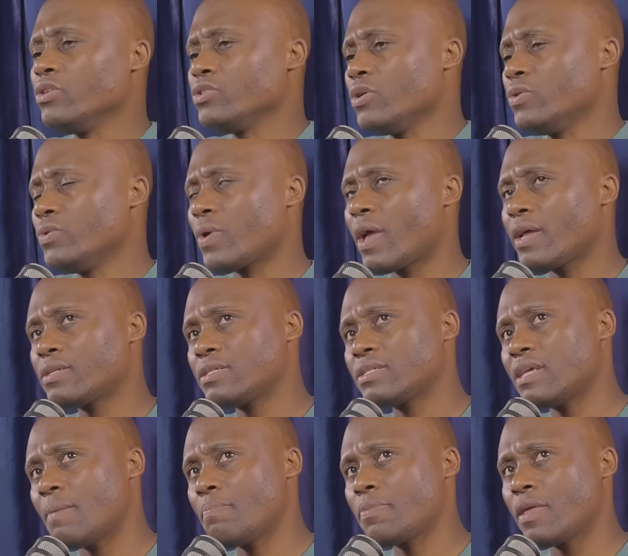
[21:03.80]
look at
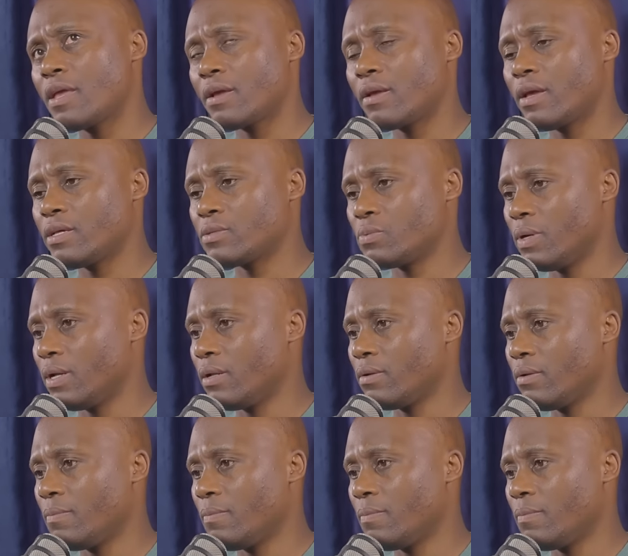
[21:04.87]
something as well